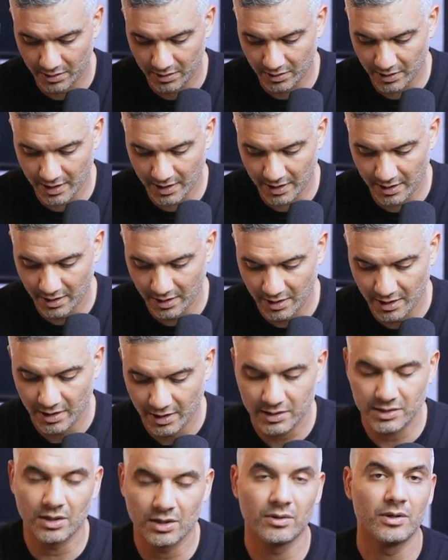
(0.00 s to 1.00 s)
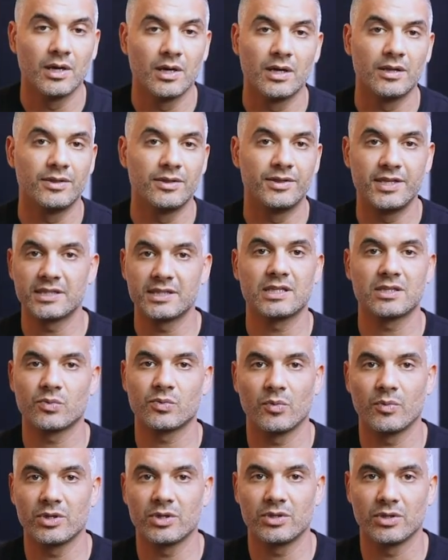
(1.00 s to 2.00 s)
Okay. So this is
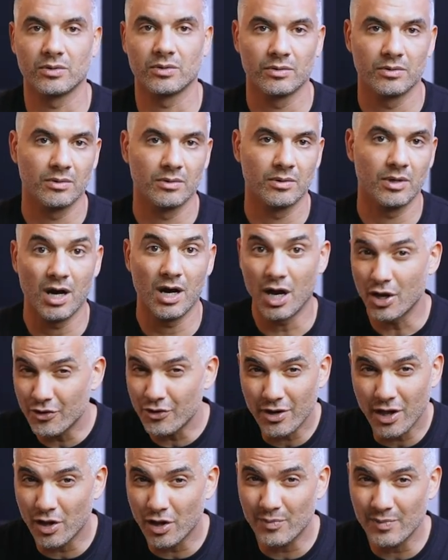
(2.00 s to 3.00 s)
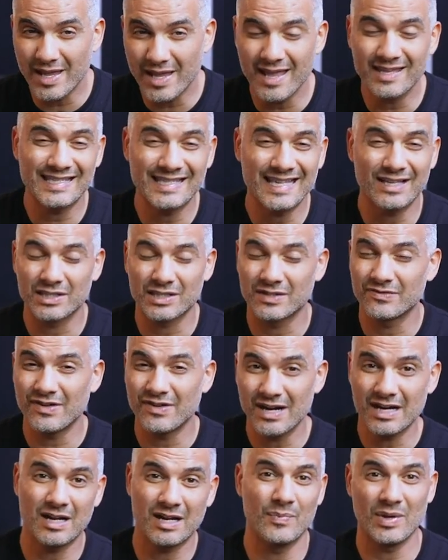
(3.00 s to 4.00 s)
what we do. $100 MBA sounds
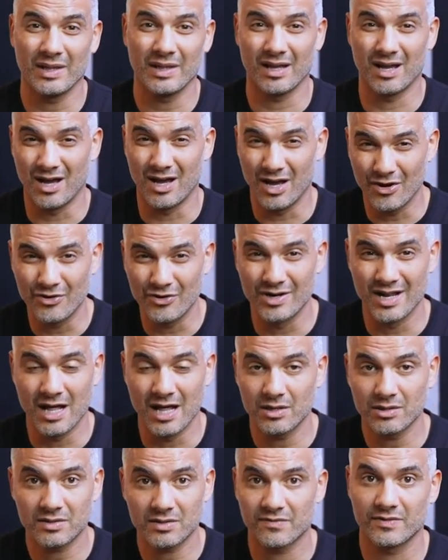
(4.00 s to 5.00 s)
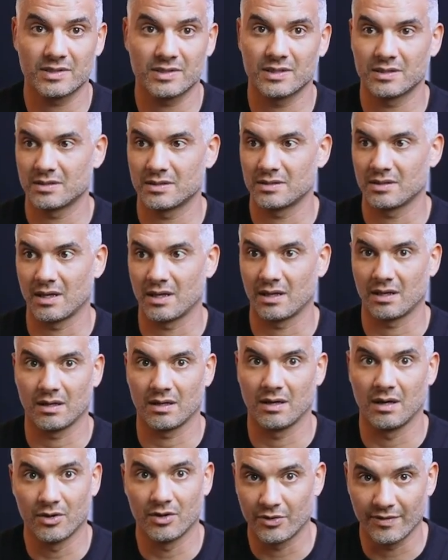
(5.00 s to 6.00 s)
very compelling. $100 versus like
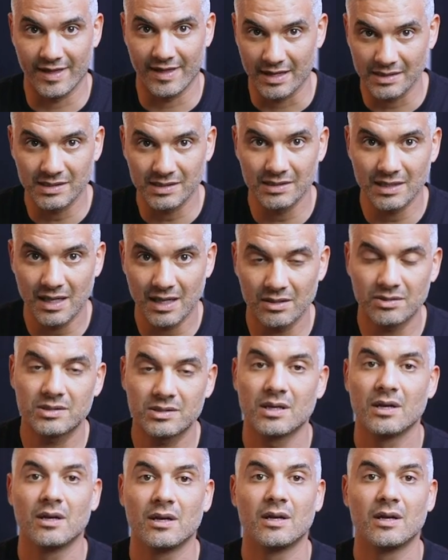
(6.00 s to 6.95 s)
$100,000.